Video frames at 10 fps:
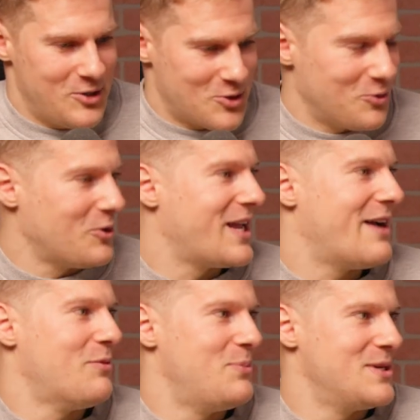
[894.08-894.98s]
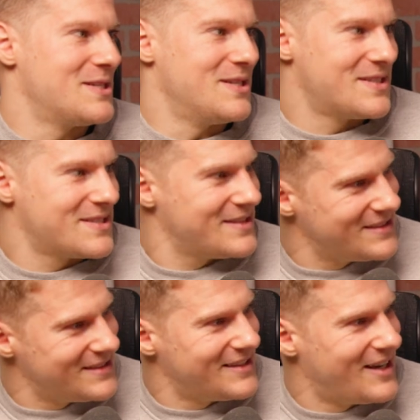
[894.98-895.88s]
don't really have a business,
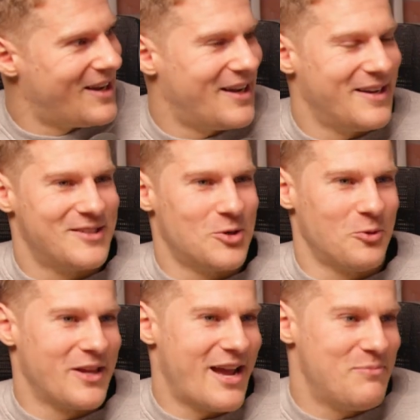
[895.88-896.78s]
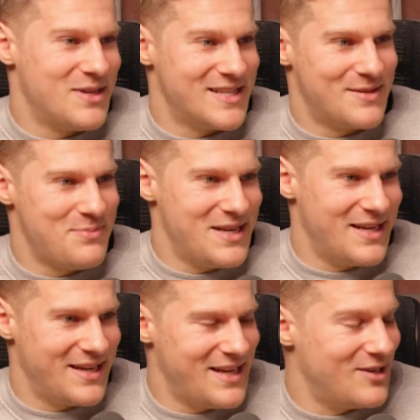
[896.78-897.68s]
don't really have business
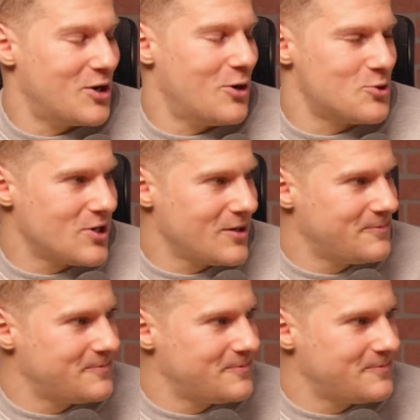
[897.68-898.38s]
being in coaching?